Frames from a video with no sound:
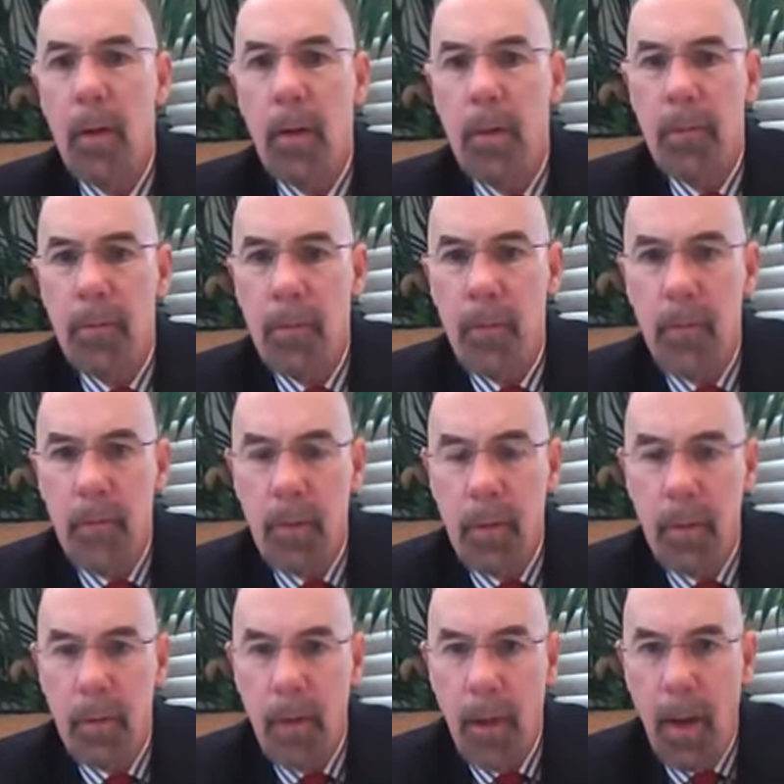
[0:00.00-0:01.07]
since
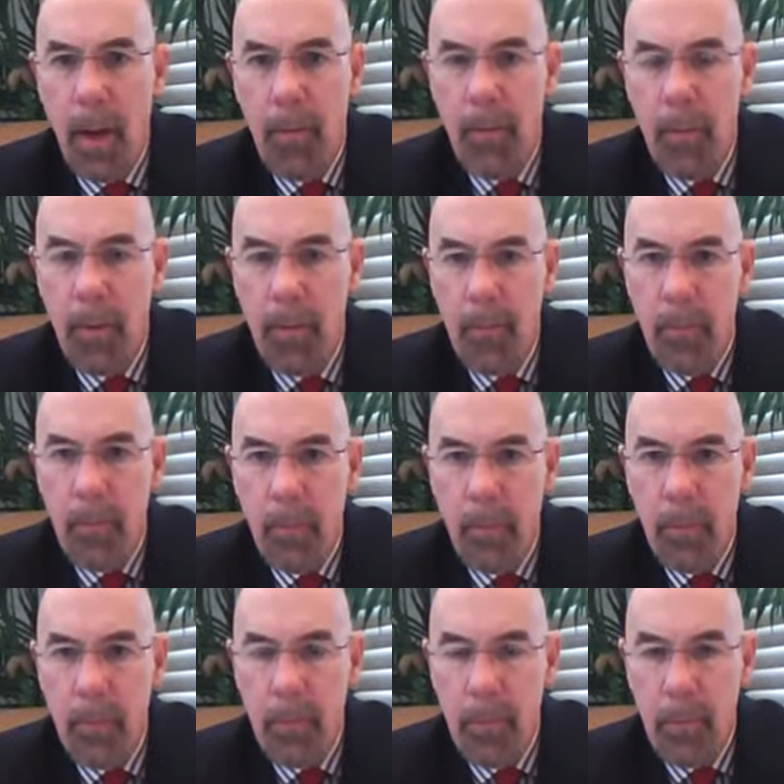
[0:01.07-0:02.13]
the advent of the
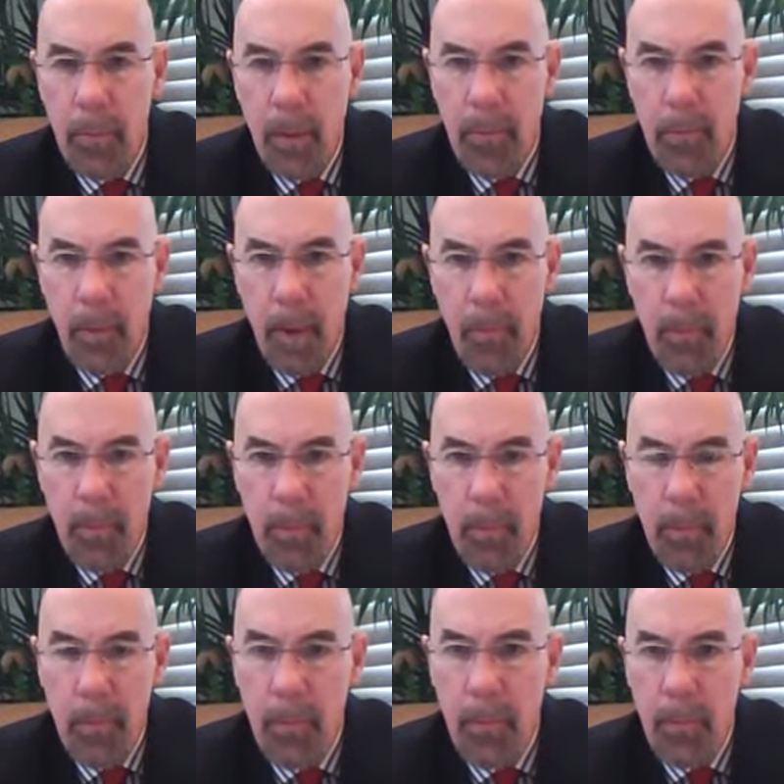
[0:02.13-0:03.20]
personal desktop
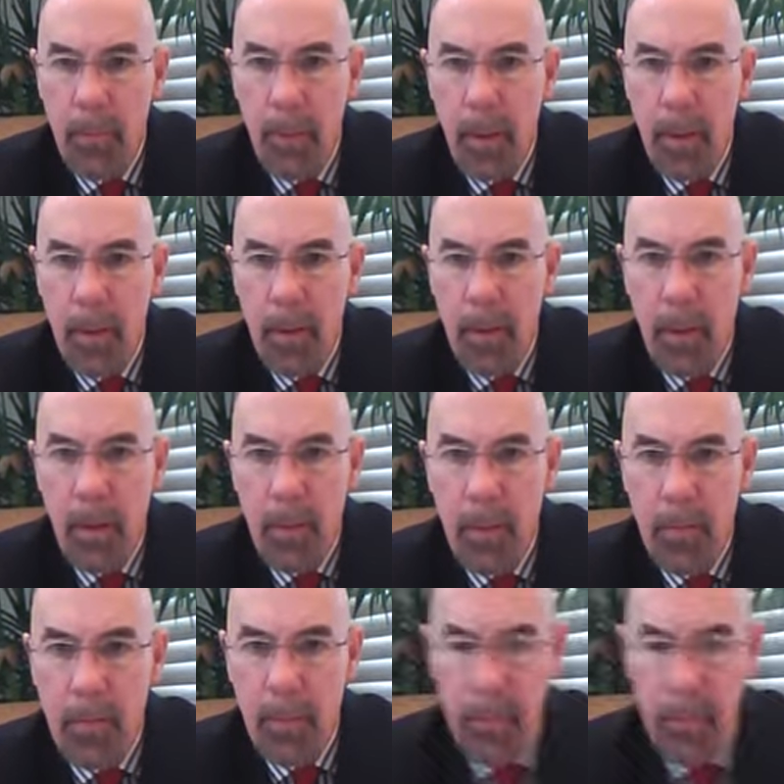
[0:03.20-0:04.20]
computers back in the 80s.